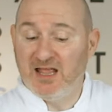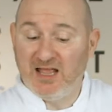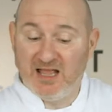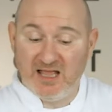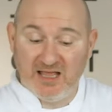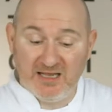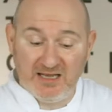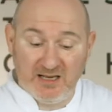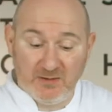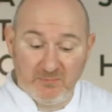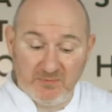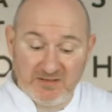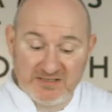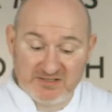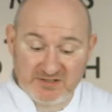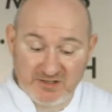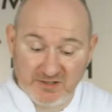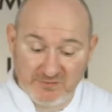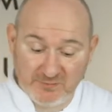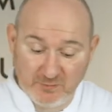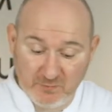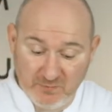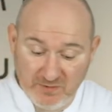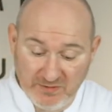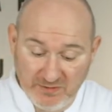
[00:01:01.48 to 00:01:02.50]
and then we
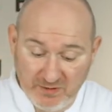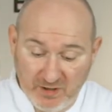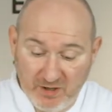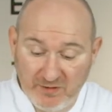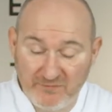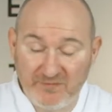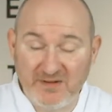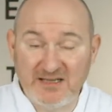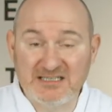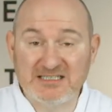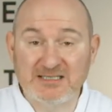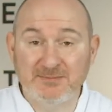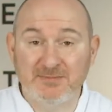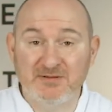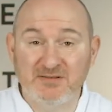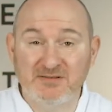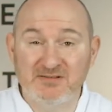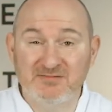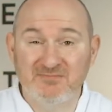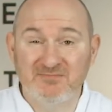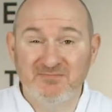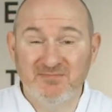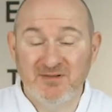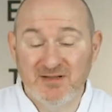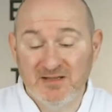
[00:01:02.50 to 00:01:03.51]
serve it with our vegetables.
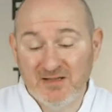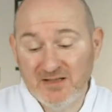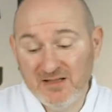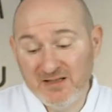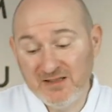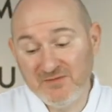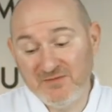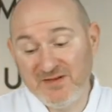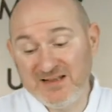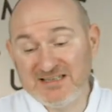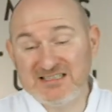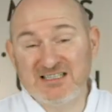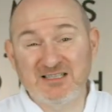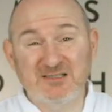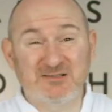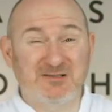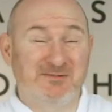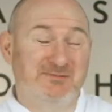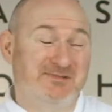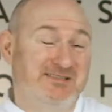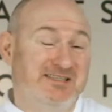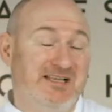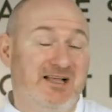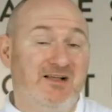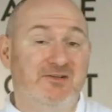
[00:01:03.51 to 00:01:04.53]
The vegetables
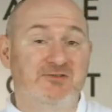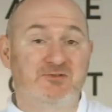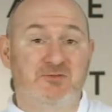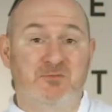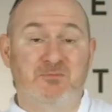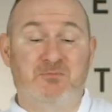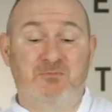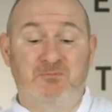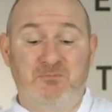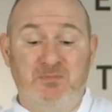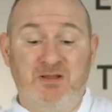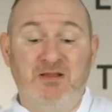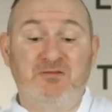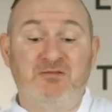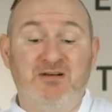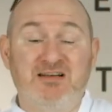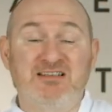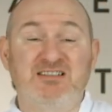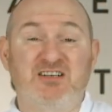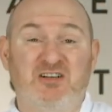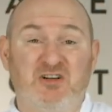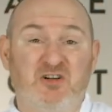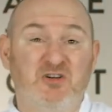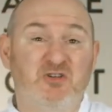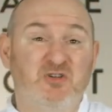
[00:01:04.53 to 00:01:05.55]
themselves, being
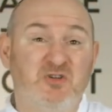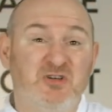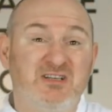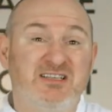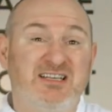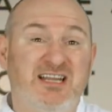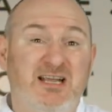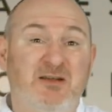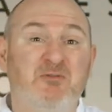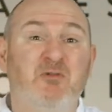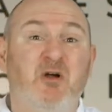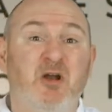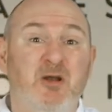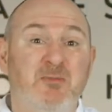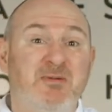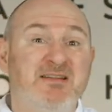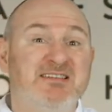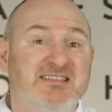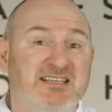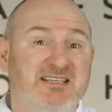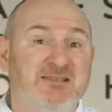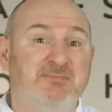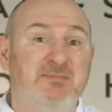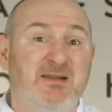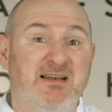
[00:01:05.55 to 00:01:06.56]
rustic, are going to take around about
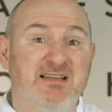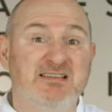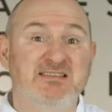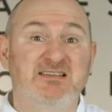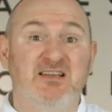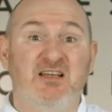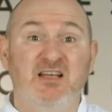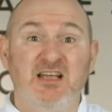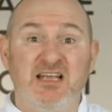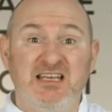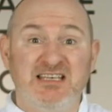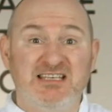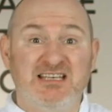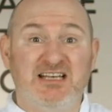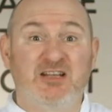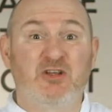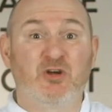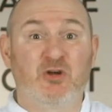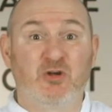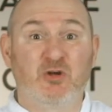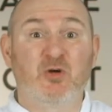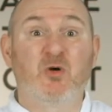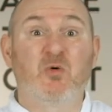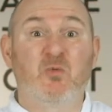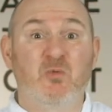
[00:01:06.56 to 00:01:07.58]
6 minutes to
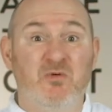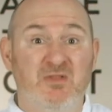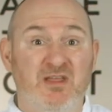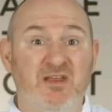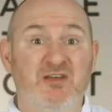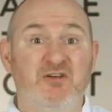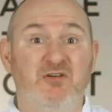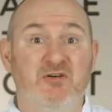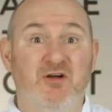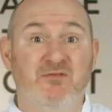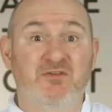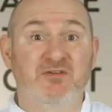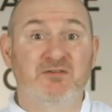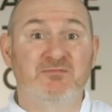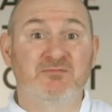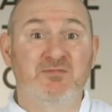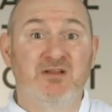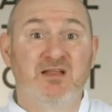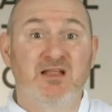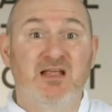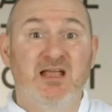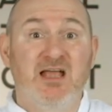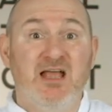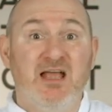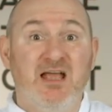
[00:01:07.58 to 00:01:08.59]
cook within your oven.
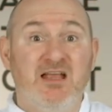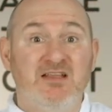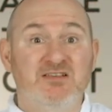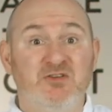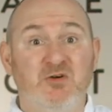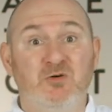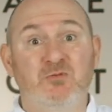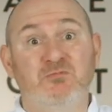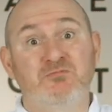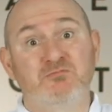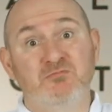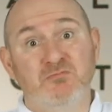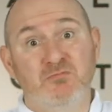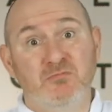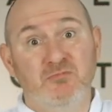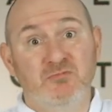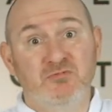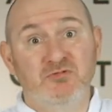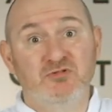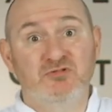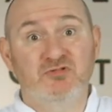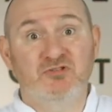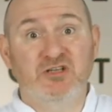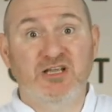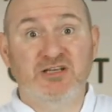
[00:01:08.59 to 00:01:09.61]
So
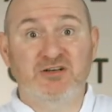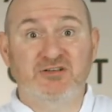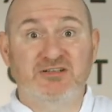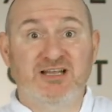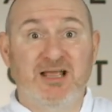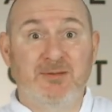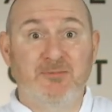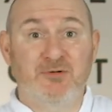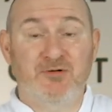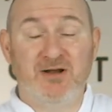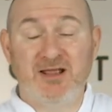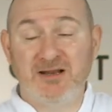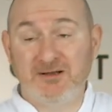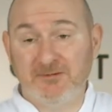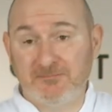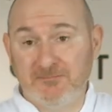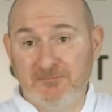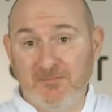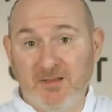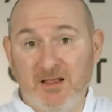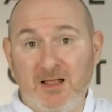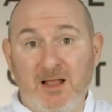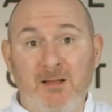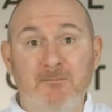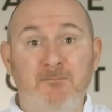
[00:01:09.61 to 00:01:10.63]
get your timing right
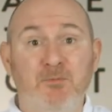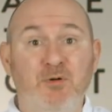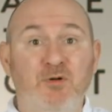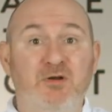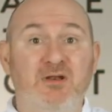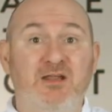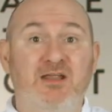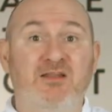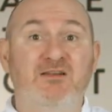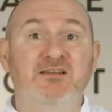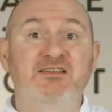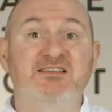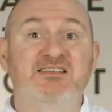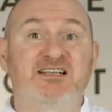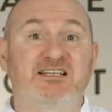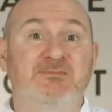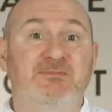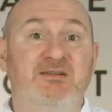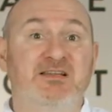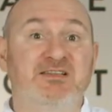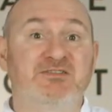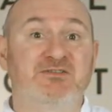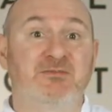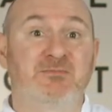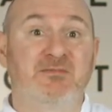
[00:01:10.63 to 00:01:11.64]
and put it in 6
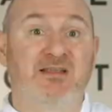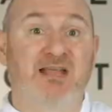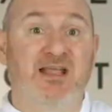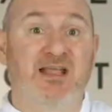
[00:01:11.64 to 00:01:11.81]
minutes from the